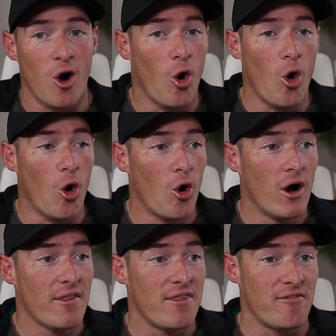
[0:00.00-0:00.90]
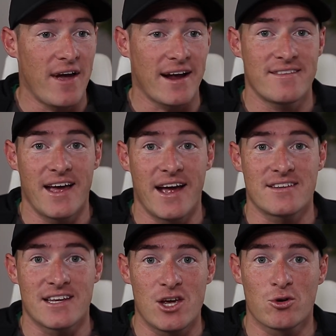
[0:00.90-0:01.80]
or the fact
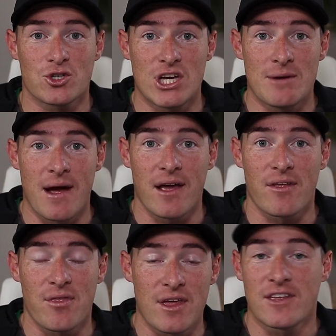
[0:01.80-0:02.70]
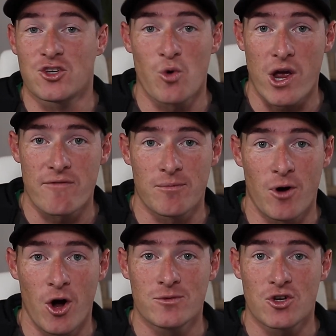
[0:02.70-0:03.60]
that he or she may think that you're working from
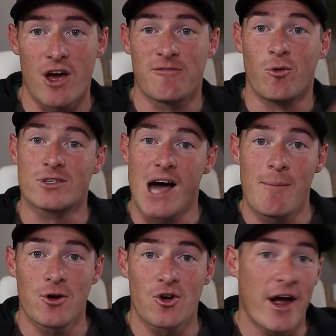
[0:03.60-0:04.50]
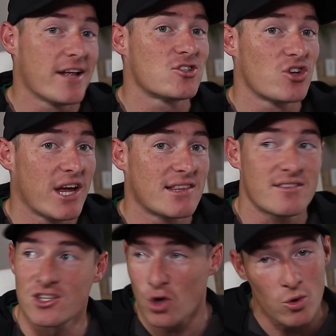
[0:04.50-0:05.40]
home so you have more time on your hands to
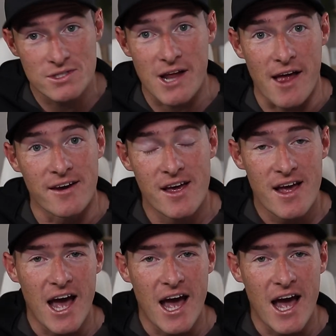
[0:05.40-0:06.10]
get the chores done,